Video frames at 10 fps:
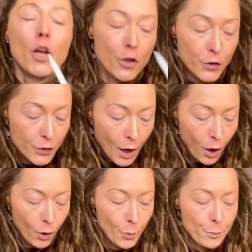
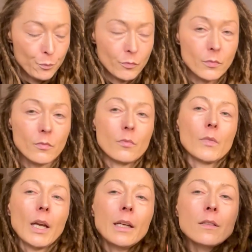So,
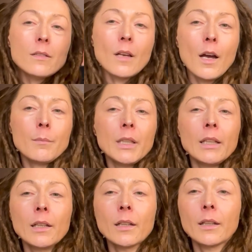
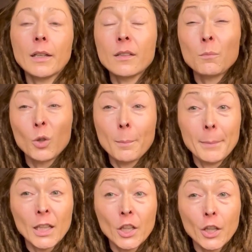Insomnia is more
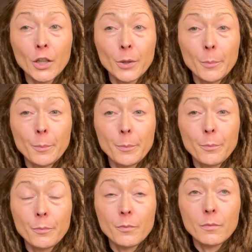bitter.
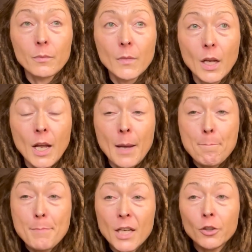
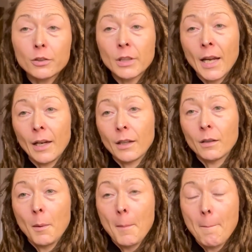Bitter
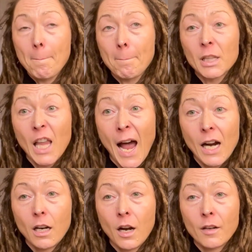like
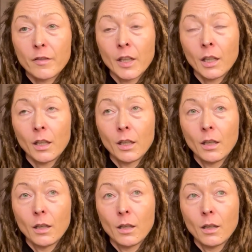black coffee
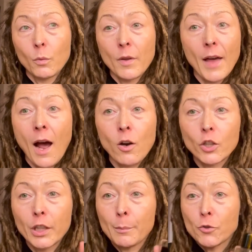without
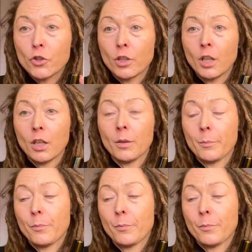cream or sugar.